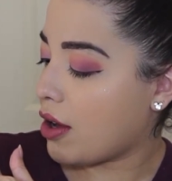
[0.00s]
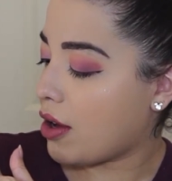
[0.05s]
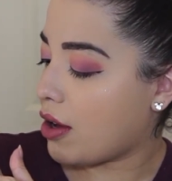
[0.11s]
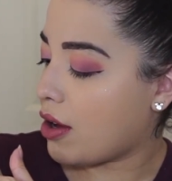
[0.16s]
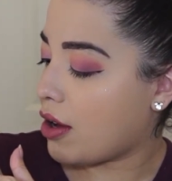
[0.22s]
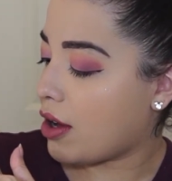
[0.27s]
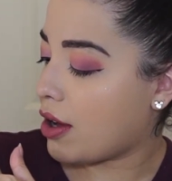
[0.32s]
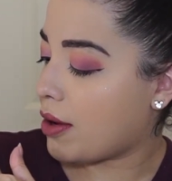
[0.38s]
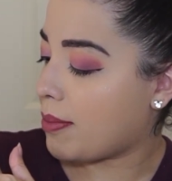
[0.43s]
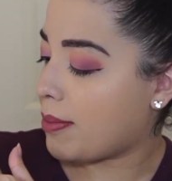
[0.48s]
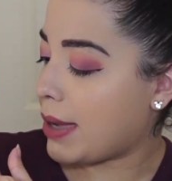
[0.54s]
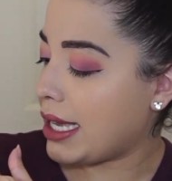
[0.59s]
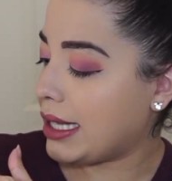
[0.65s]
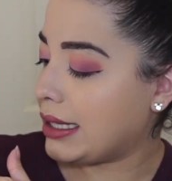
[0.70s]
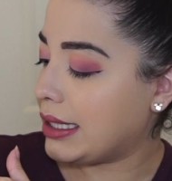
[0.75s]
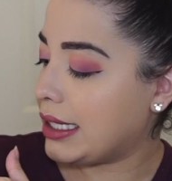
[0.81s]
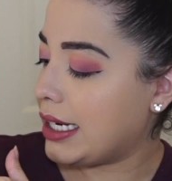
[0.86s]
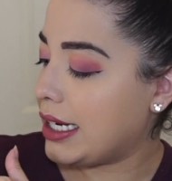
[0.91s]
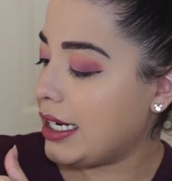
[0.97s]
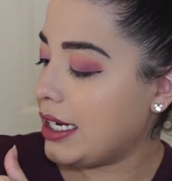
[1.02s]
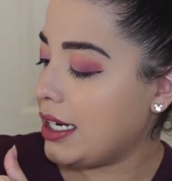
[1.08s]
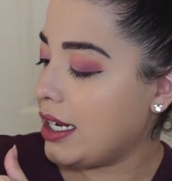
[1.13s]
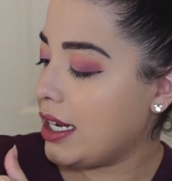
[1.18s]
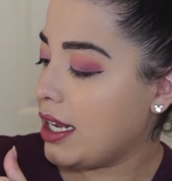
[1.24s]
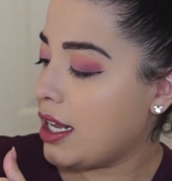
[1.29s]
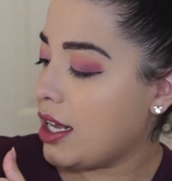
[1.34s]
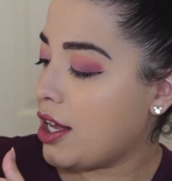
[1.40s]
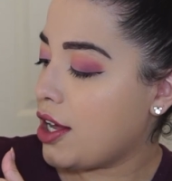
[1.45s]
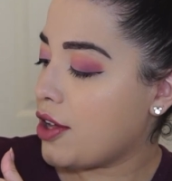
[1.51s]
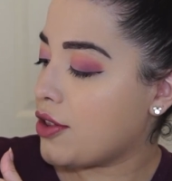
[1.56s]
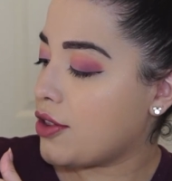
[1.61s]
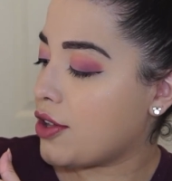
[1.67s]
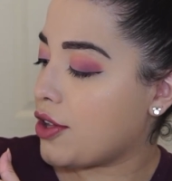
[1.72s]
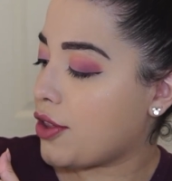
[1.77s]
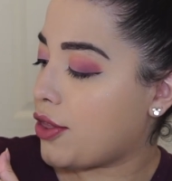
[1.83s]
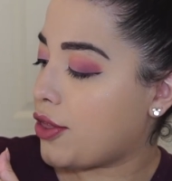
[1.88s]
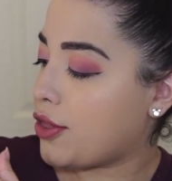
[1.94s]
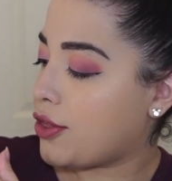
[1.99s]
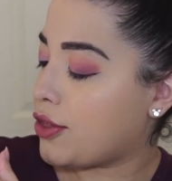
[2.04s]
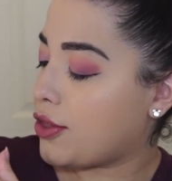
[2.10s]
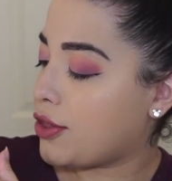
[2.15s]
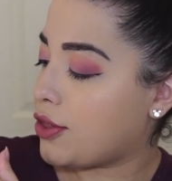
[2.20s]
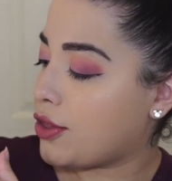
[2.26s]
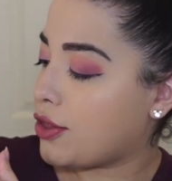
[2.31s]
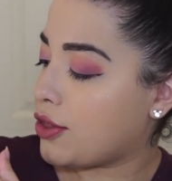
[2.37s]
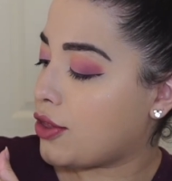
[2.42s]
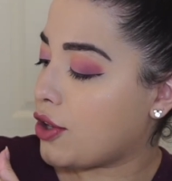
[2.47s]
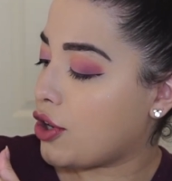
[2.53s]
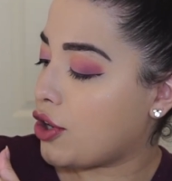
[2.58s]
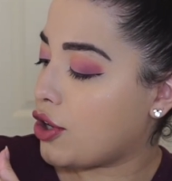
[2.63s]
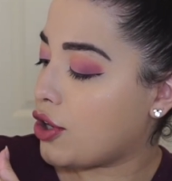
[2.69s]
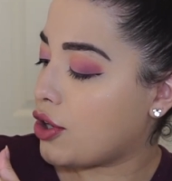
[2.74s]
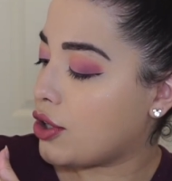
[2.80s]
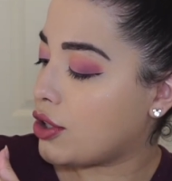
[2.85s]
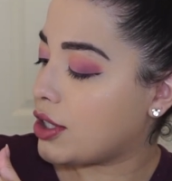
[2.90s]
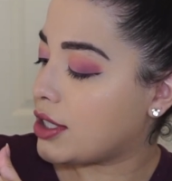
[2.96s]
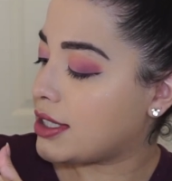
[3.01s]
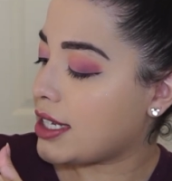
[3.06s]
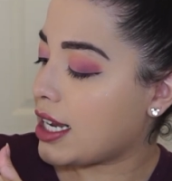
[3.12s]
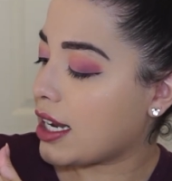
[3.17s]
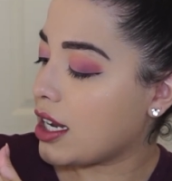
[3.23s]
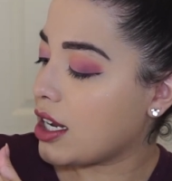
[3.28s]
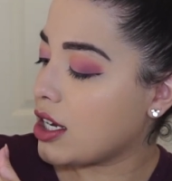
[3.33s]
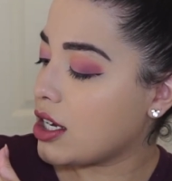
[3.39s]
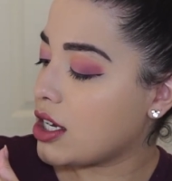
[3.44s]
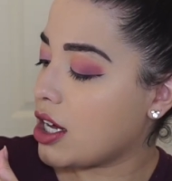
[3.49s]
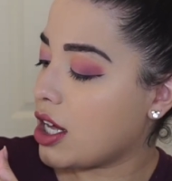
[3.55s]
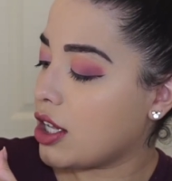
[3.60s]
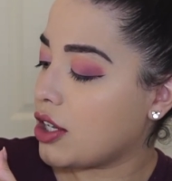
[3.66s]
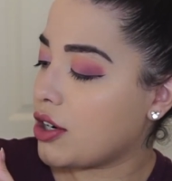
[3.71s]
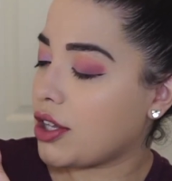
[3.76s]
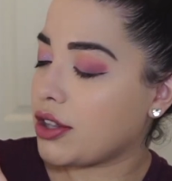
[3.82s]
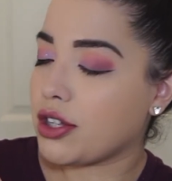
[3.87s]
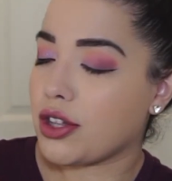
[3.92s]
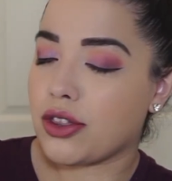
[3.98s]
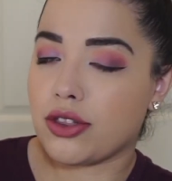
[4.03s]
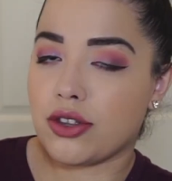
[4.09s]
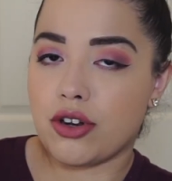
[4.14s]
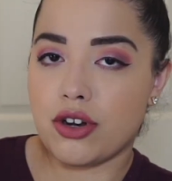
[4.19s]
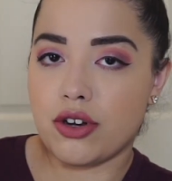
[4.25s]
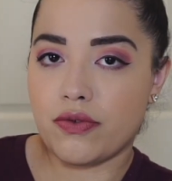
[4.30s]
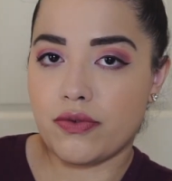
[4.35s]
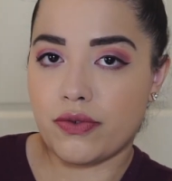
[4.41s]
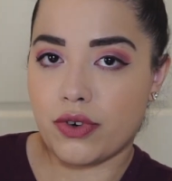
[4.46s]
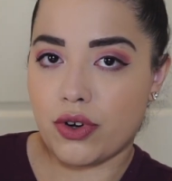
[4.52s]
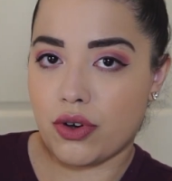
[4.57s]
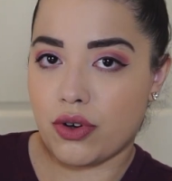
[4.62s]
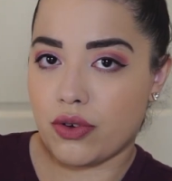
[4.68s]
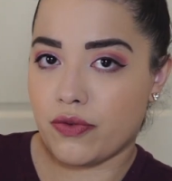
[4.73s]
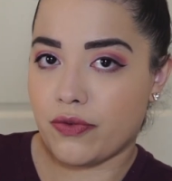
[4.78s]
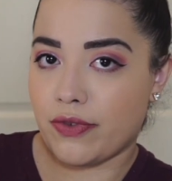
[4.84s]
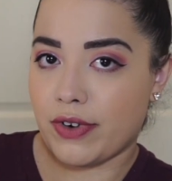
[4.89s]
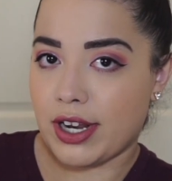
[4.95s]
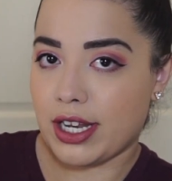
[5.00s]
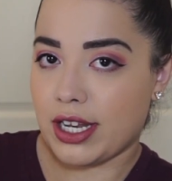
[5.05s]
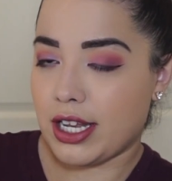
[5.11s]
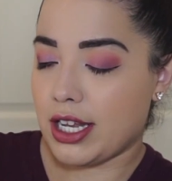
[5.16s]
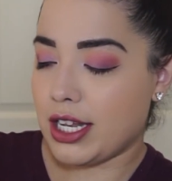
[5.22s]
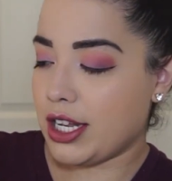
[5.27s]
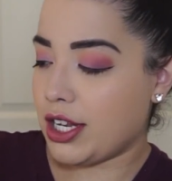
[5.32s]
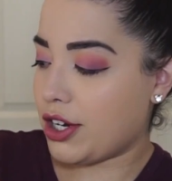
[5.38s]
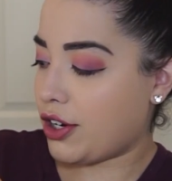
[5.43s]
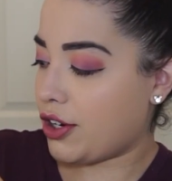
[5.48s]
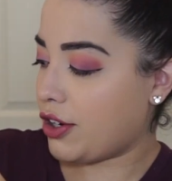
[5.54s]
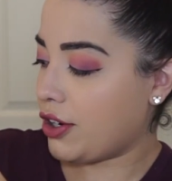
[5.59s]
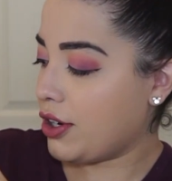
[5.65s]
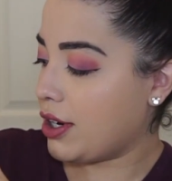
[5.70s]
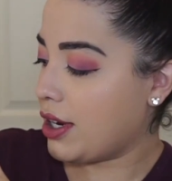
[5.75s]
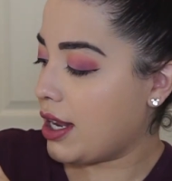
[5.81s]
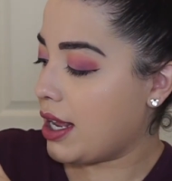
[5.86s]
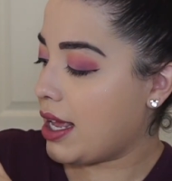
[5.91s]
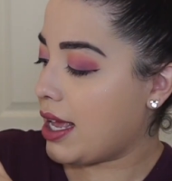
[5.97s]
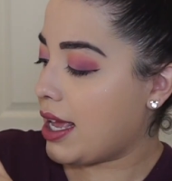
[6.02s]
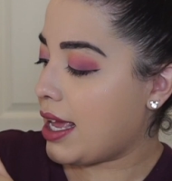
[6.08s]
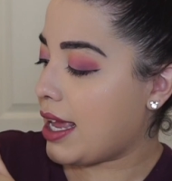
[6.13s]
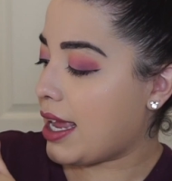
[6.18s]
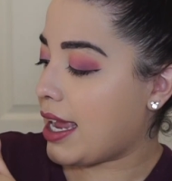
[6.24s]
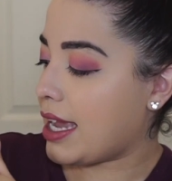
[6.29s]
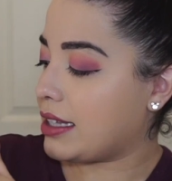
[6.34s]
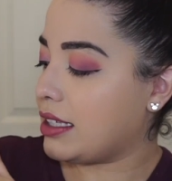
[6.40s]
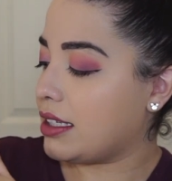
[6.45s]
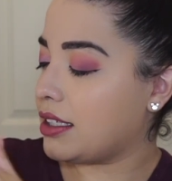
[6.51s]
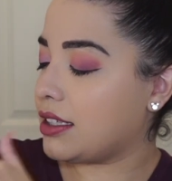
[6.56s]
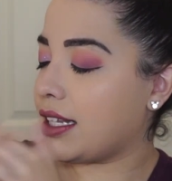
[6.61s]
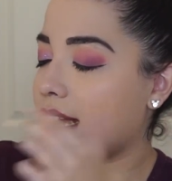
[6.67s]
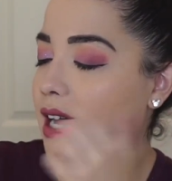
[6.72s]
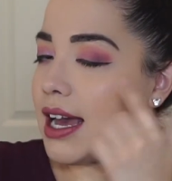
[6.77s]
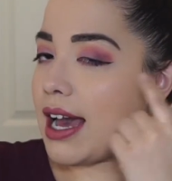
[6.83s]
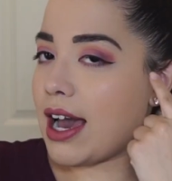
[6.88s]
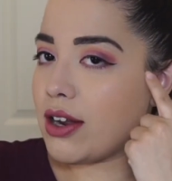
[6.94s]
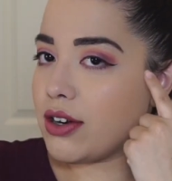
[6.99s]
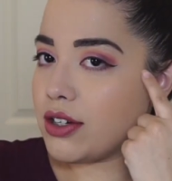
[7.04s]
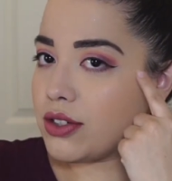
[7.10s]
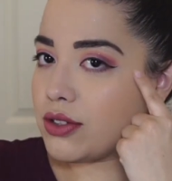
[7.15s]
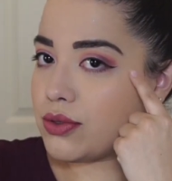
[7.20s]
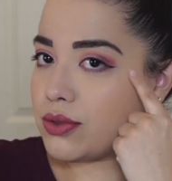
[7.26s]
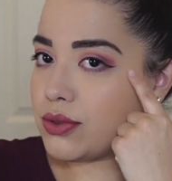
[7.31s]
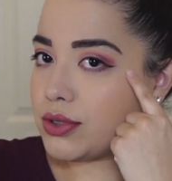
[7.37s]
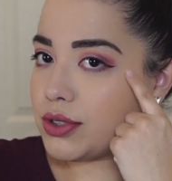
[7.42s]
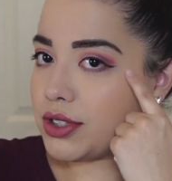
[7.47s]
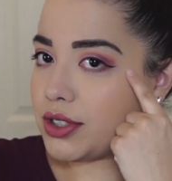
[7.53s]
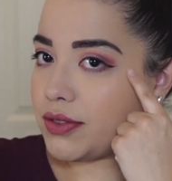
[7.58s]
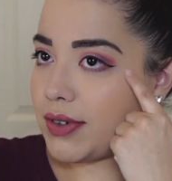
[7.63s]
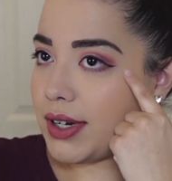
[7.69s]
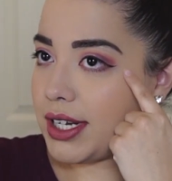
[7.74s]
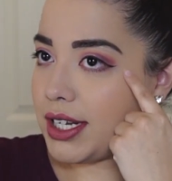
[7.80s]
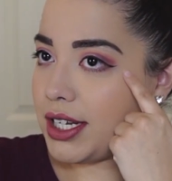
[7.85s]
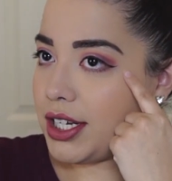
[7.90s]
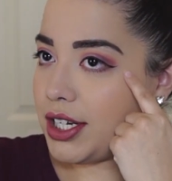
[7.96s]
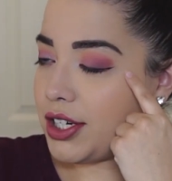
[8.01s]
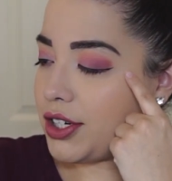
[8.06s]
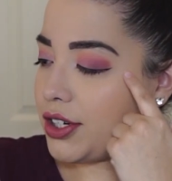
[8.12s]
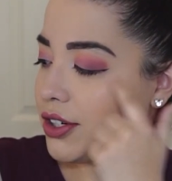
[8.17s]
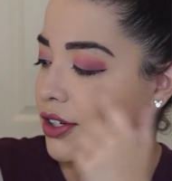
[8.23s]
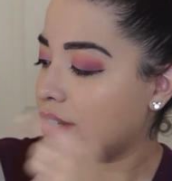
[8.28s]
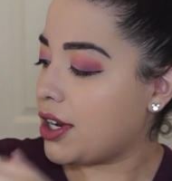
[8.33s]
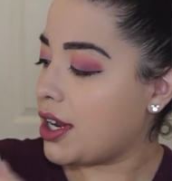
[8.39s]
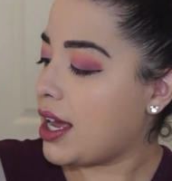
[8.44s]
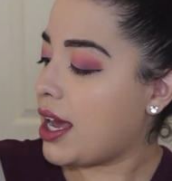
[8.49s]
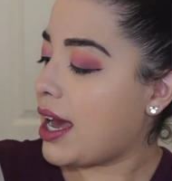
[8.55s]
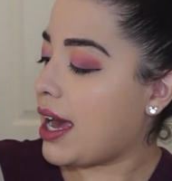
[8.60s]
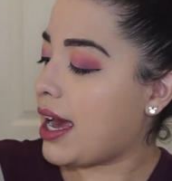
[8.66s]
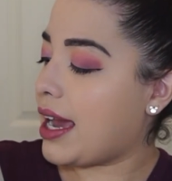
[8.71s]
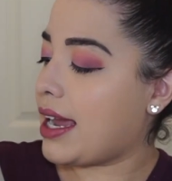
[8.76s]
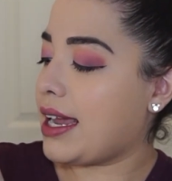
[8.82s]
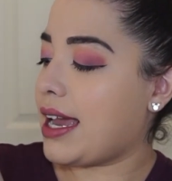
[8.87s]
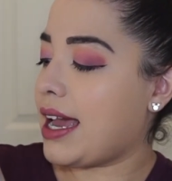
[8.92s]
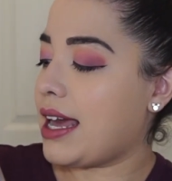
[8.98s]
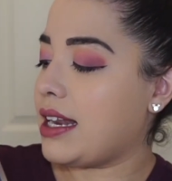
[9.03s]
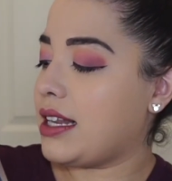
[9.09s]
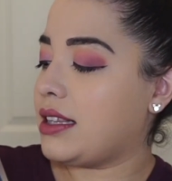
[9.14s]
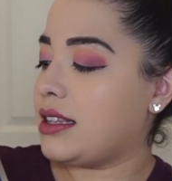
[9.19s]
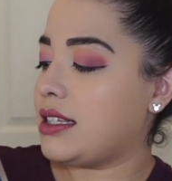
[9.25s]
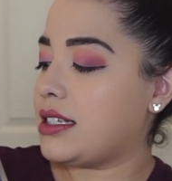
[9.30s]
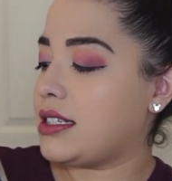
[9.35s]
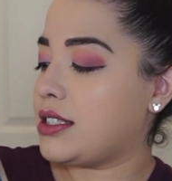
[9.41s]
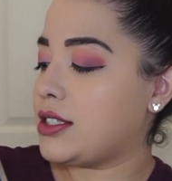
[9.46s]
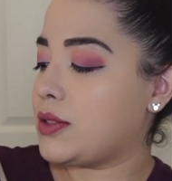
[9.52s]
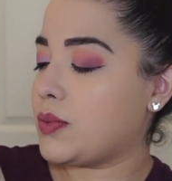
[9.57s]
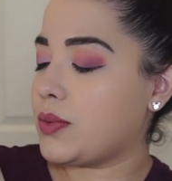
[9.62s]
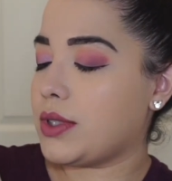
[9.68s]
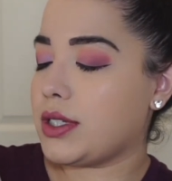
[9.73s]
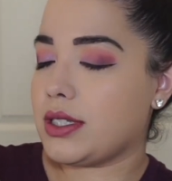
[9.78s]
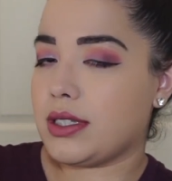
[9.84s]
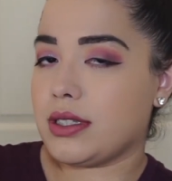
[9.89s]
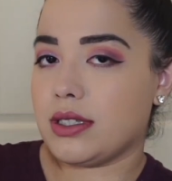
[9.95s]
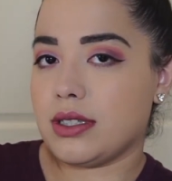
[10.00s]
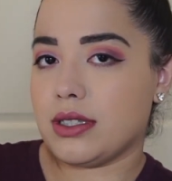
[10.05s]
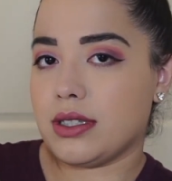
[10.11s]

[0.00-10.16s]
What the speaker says: my lid, the second color on the third row right here. And then in the outer corner right here, I added this one,